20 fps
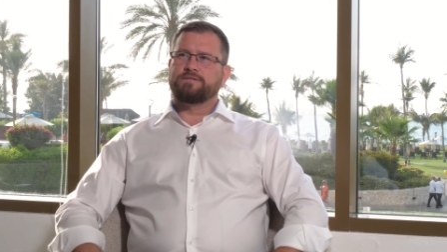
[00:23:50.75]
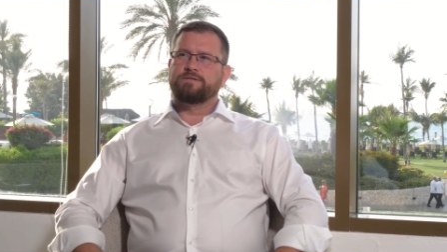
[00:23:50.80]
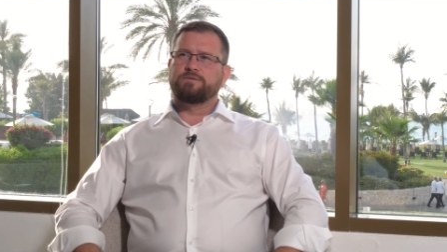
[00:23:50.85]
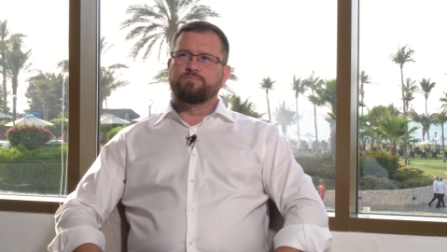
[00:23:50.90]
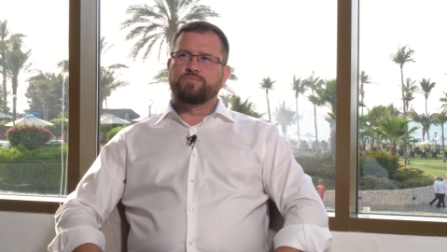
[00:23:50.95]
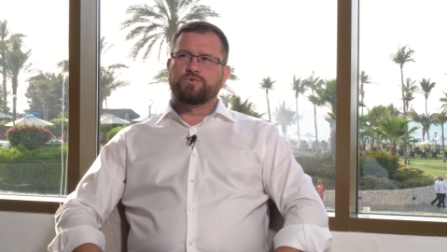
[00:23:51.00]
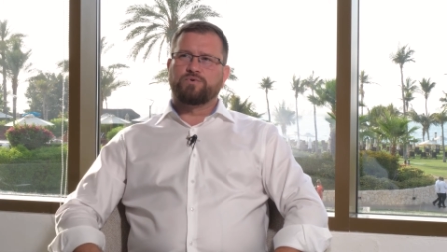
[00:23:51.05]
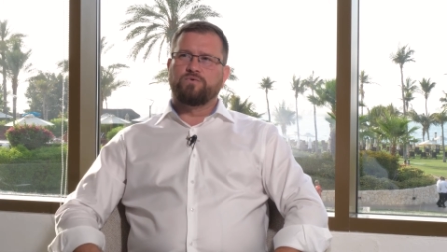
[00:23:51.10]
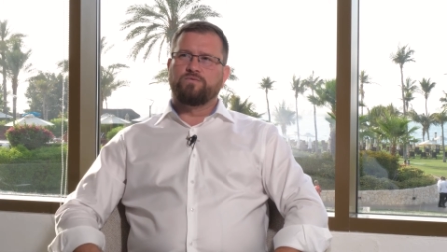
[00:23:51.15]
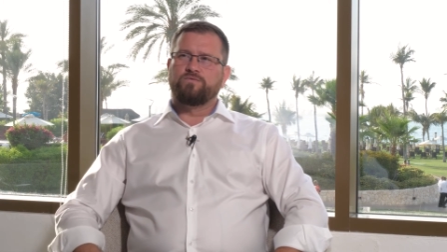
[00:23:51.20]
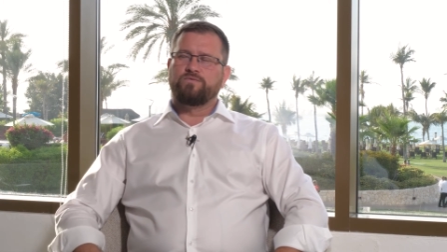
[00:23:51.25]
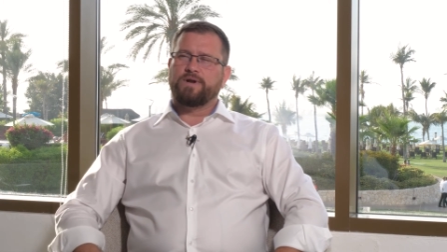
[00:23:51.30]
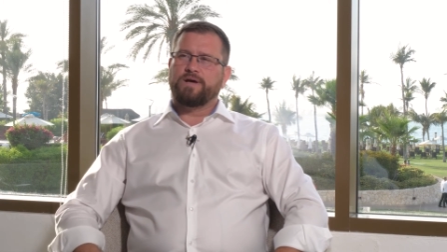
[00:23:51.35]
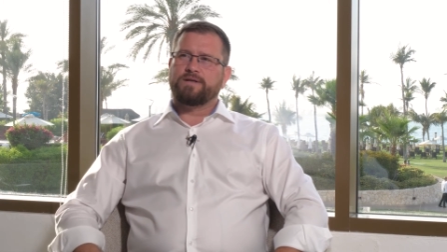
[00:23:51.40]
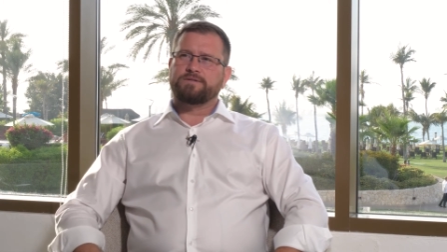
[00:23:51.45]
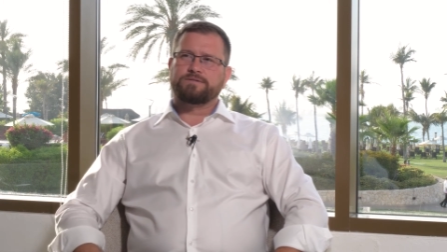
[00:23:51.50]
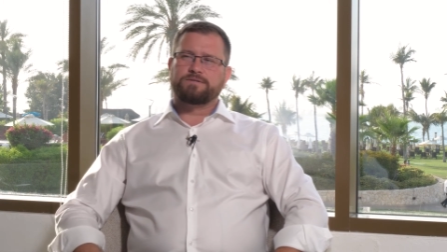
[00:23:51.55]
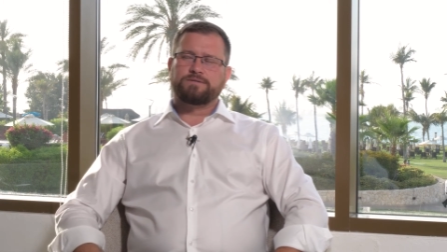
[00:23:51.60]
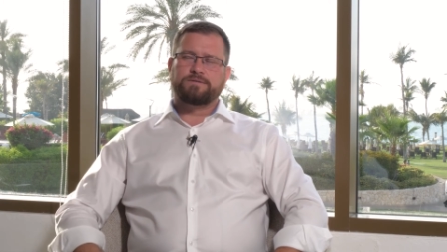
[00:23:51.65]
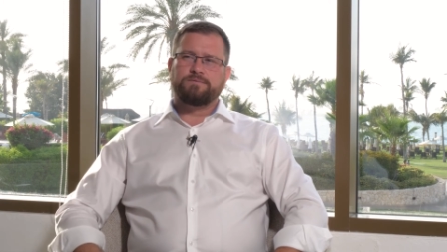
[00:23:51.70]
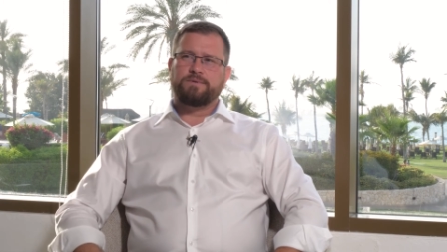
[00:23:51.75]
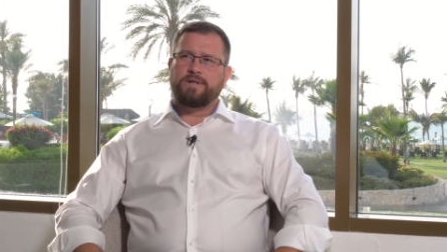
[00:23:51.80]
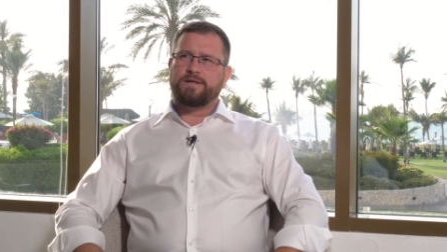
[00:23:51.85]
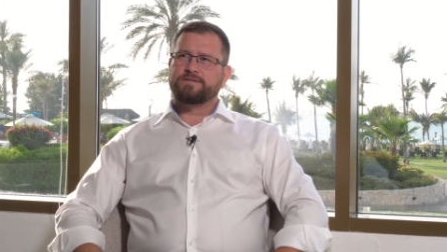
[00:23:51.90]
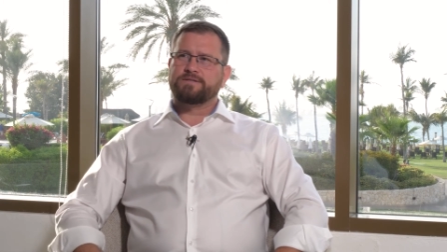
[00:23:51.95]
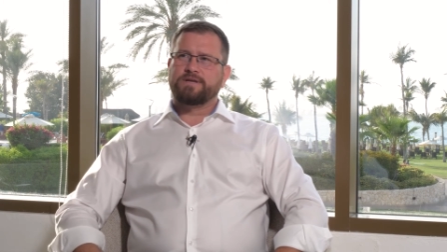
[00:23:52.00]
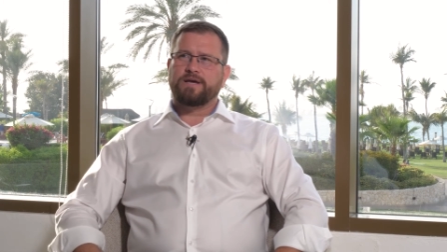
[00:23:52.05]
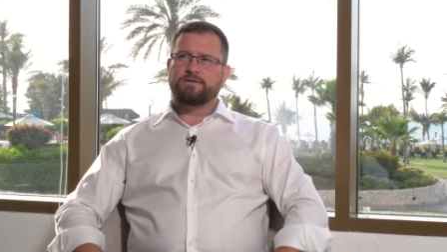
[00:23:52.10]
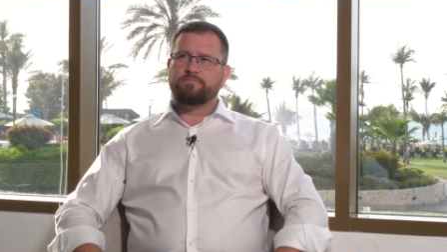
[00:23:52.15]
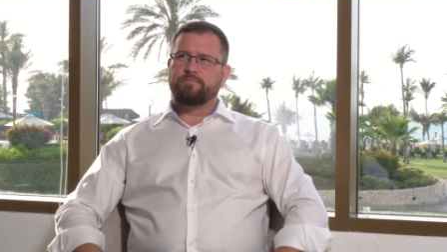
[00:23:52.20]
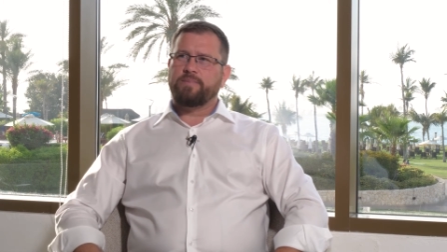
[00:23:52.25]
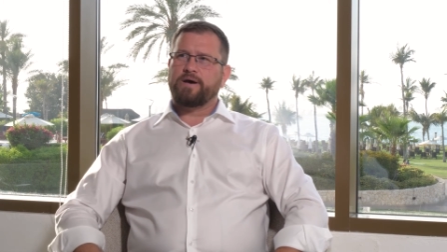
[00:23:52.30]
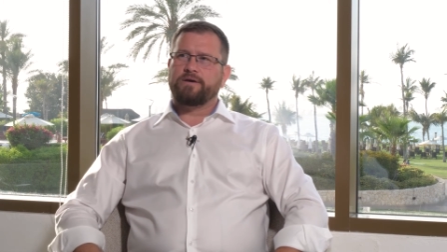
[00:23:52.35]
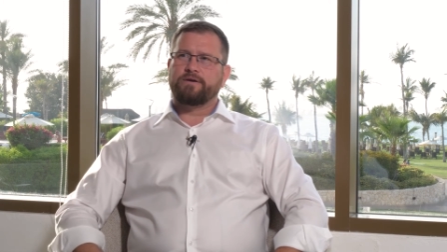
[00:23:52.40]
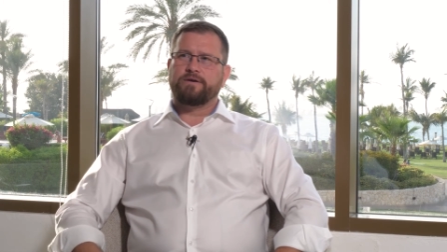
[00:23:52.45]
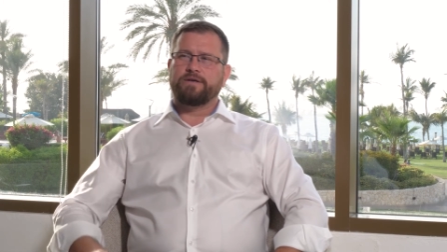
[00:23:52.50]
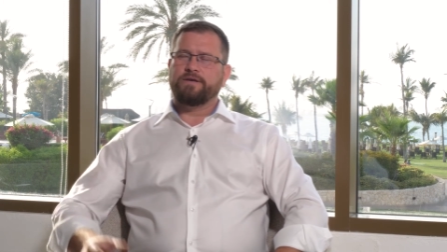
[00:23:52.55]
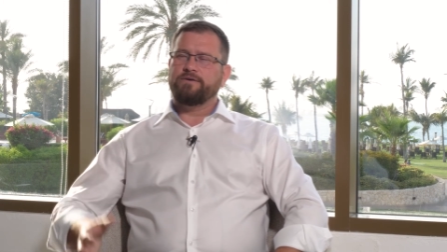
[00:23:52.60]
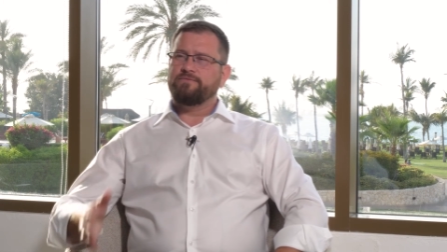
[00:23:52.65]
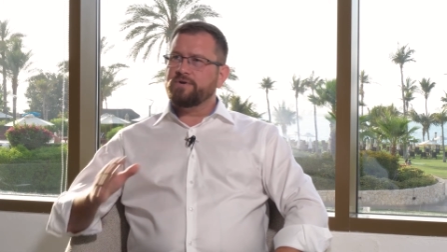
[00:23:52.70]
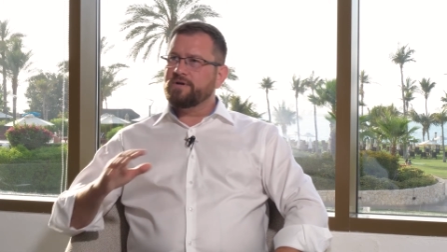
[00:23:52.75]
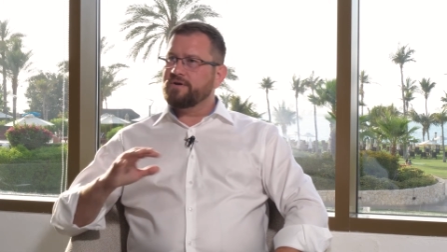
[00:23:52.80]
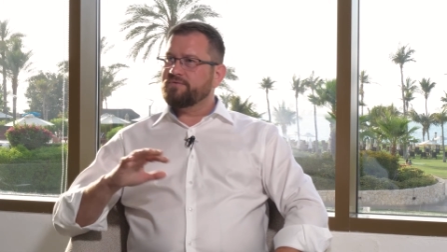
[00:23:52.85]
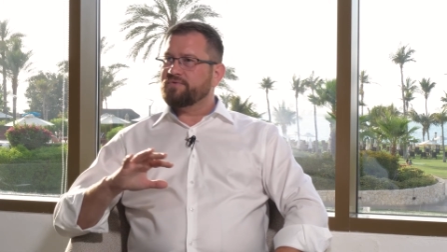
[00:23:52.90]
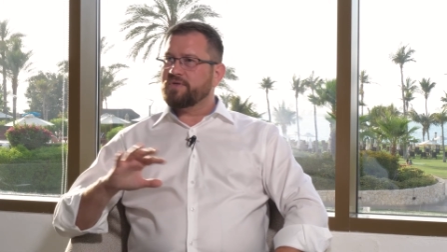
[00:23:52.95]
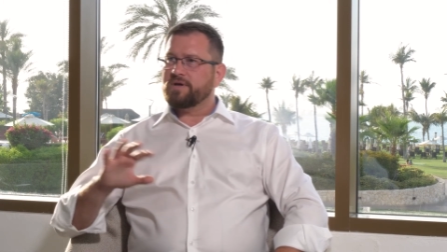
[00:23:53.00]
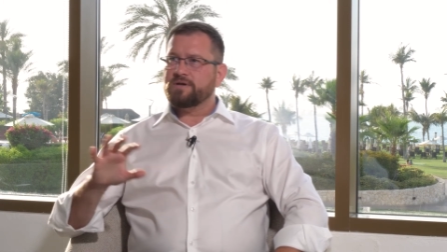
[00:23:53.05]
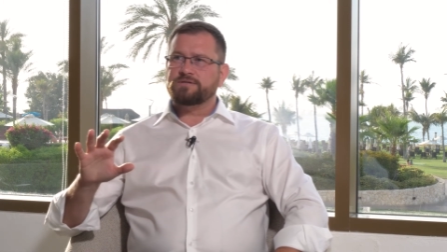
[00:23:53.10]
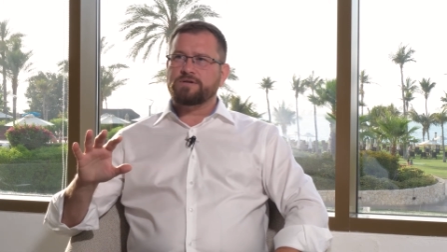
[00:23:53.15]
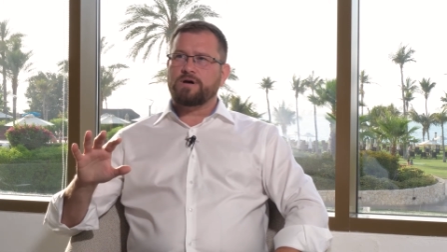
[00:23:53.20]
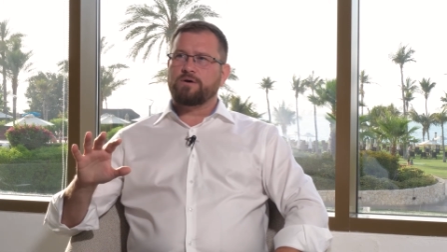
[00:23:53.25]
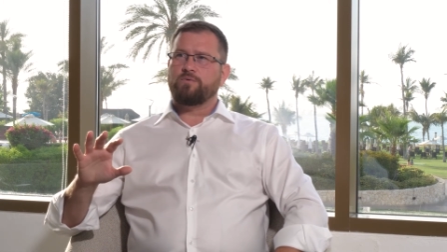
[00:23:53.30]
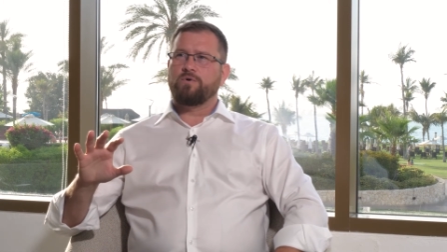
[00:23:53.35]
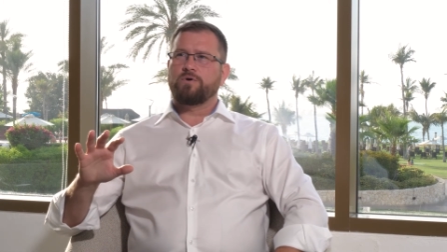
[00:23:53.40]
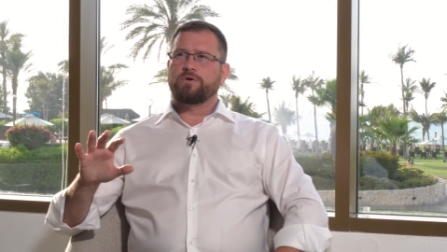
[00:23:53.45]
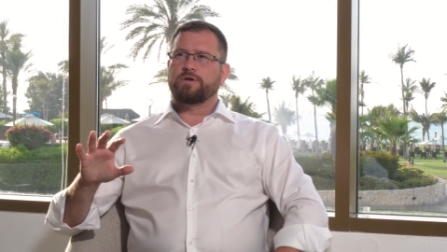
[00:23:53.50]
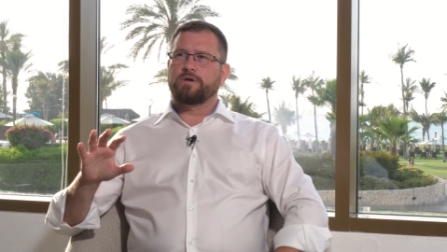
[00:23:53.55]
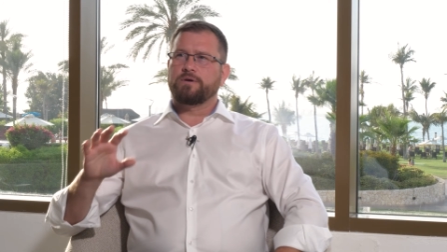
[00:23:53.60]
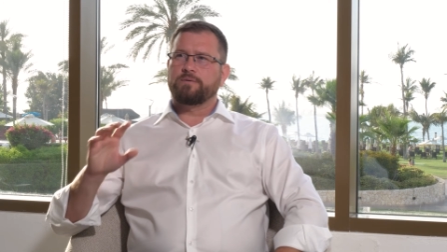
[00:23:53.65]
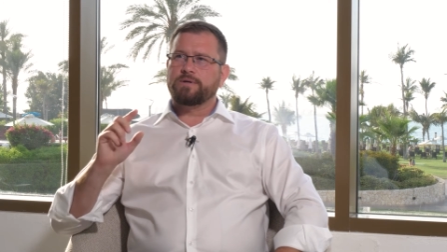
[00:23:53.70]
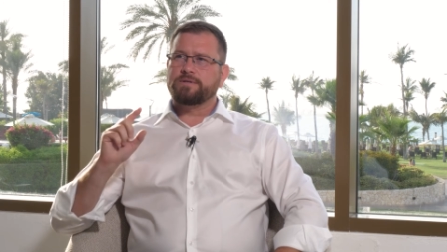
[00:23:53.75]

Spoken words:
improve, let's get better, even if things are working.